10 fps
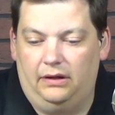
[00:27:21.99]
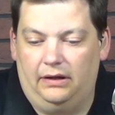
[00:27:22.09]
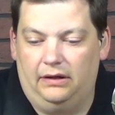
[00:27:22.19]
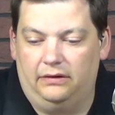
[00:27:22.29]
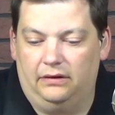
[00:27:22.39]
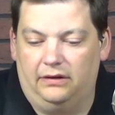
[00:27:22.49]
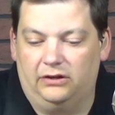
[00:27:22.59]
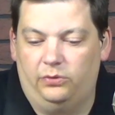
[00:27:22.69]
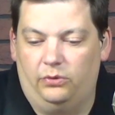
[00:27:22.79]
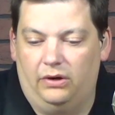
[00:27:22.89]
and
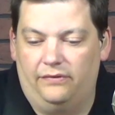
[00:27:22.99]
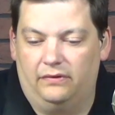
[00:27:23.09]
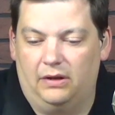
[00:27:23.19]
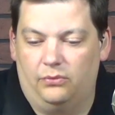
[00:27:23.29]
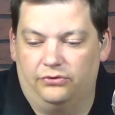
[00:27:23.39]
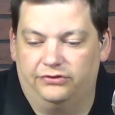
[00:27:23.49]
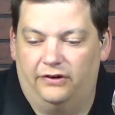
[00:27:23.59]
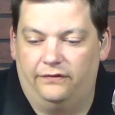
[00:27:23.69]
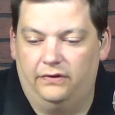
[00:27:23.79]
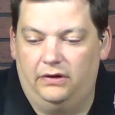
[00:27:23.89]
next week we'll have a lot more
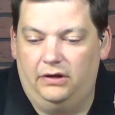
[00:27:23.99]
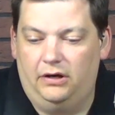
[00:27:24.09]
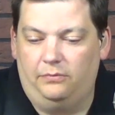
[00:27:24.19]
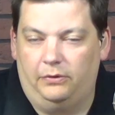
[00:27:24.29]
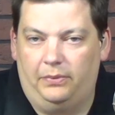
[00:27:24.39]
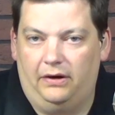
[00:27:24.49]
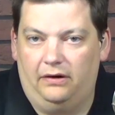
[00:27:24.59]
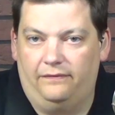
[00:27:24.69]
stuff prepared.